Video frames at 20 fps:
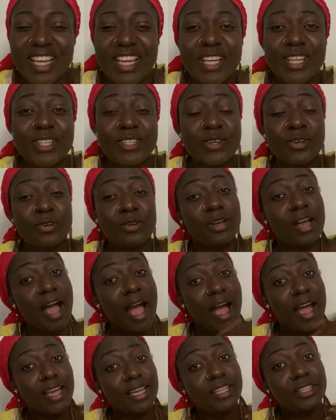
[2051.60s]
So
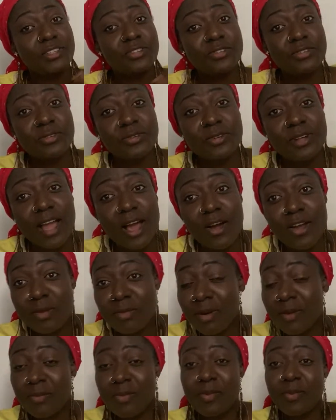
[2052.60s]
it's true now.
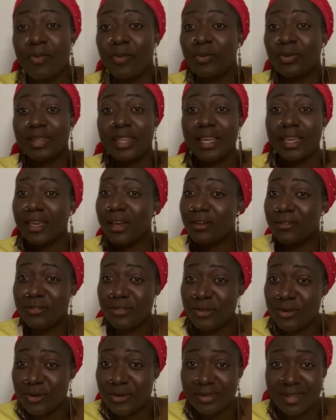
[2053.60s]
Igbo people will take care of
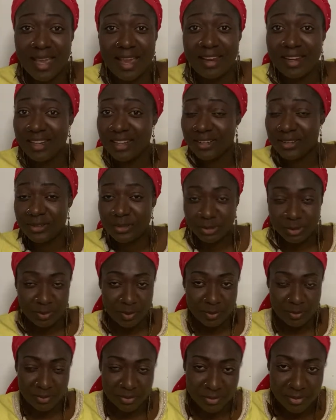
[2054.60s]
you. They are really good
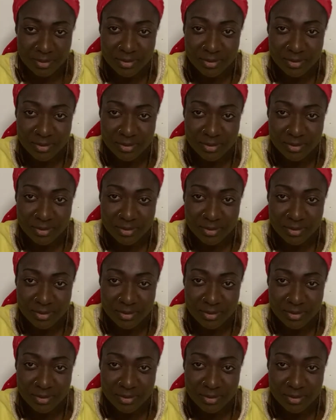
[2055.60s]
people.